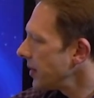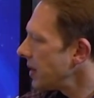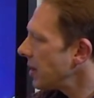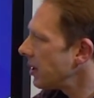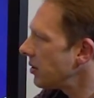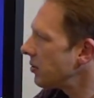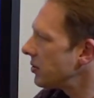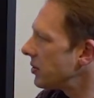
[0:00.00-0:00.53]
And
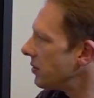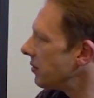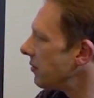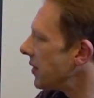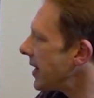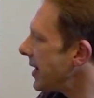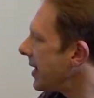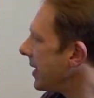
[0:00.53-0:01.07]
I go to the
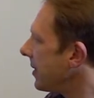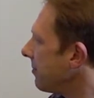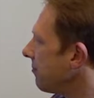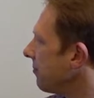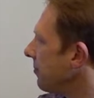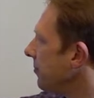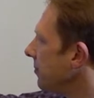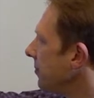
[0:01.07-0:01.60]
reading,
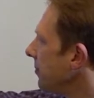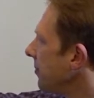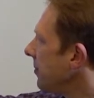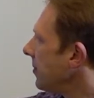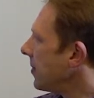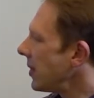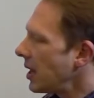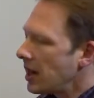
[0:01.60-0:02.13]

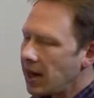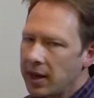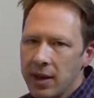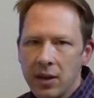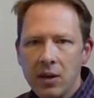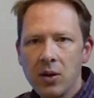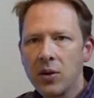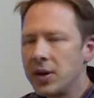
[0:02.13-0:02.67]
and I
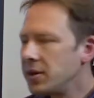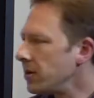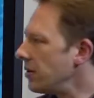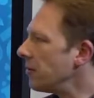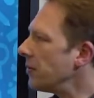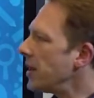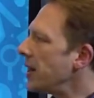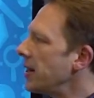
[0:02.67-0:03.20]
can go into
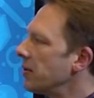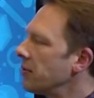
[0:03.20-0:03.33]
the reading